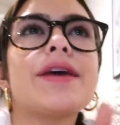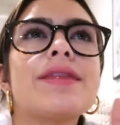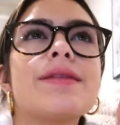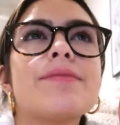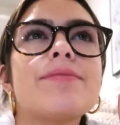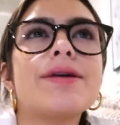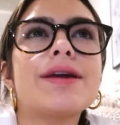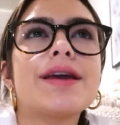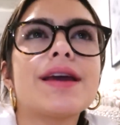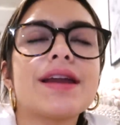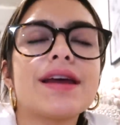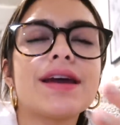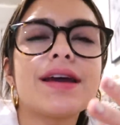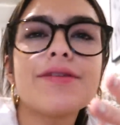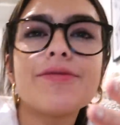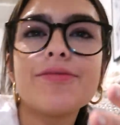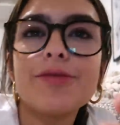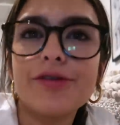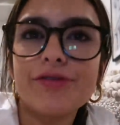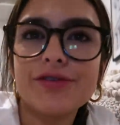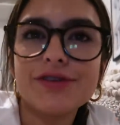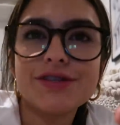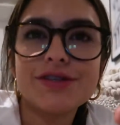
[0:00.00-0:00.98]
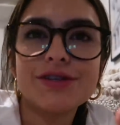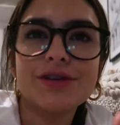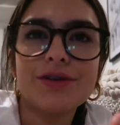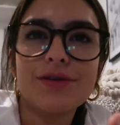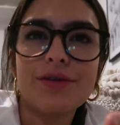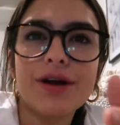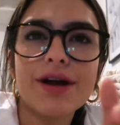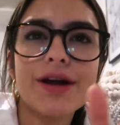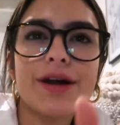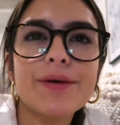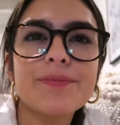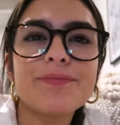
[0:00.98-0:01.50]
in the beginning of moving to new
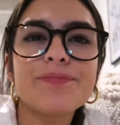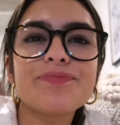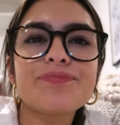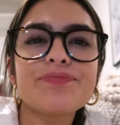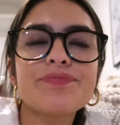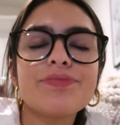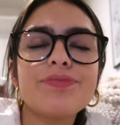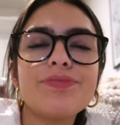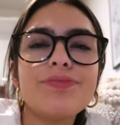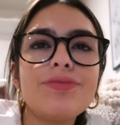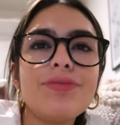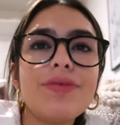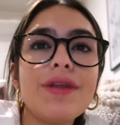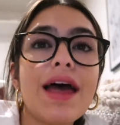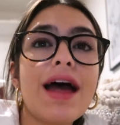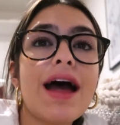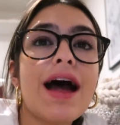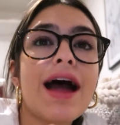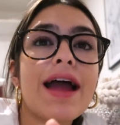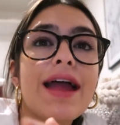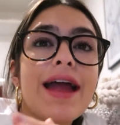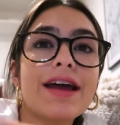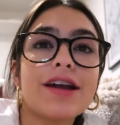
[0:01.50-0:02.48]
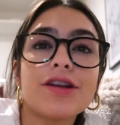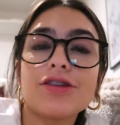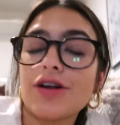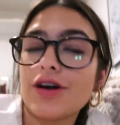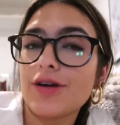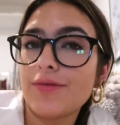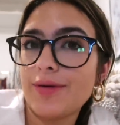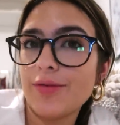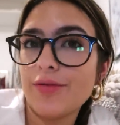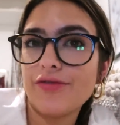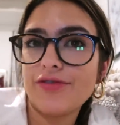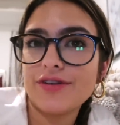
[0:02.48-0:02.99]
york I had a lot
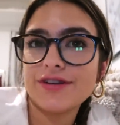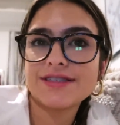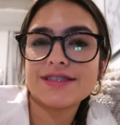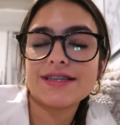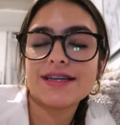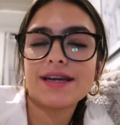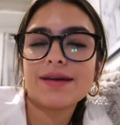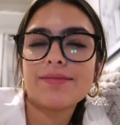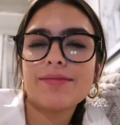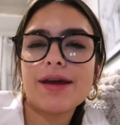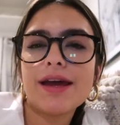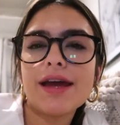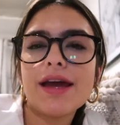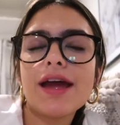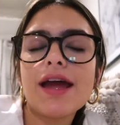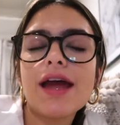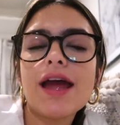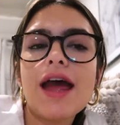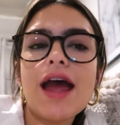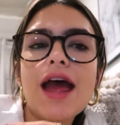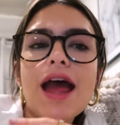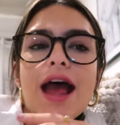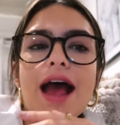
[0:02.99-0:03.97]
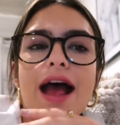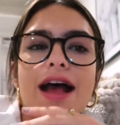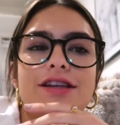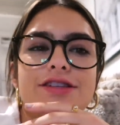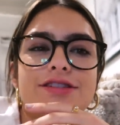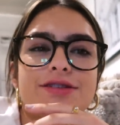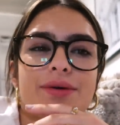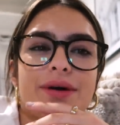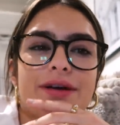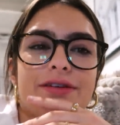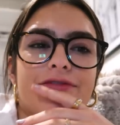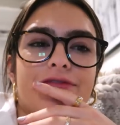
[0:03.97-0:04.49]
of people visiting me and
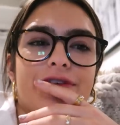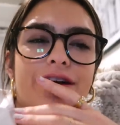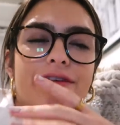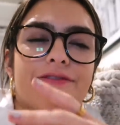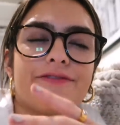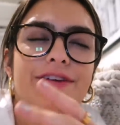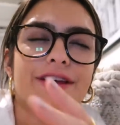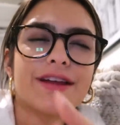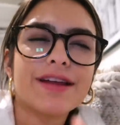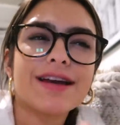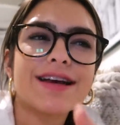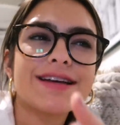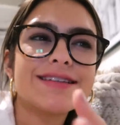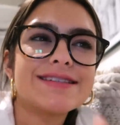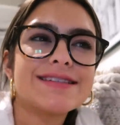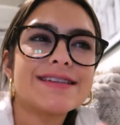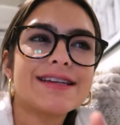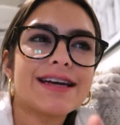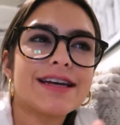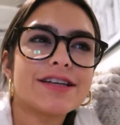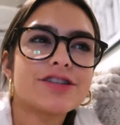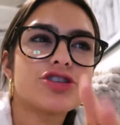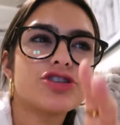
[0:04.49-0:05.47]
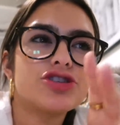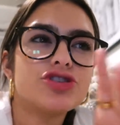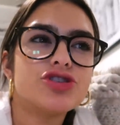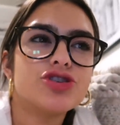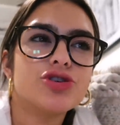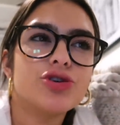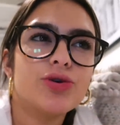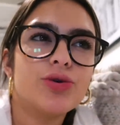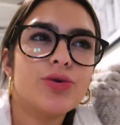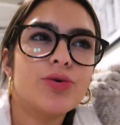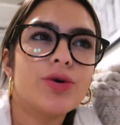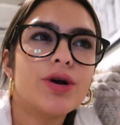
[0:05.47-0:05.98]
so I felt feel like I didn't get to
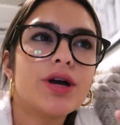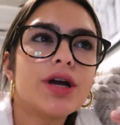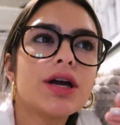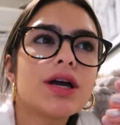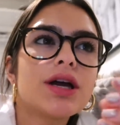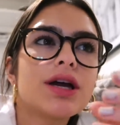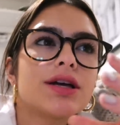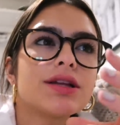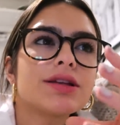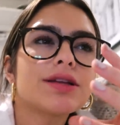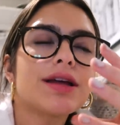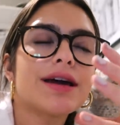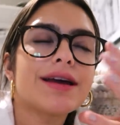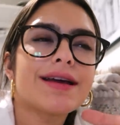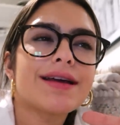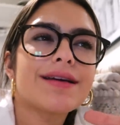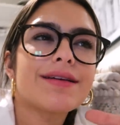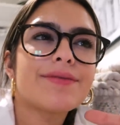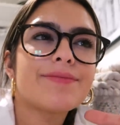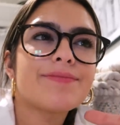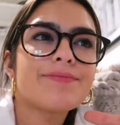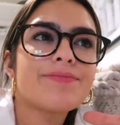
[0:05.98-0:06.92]
do like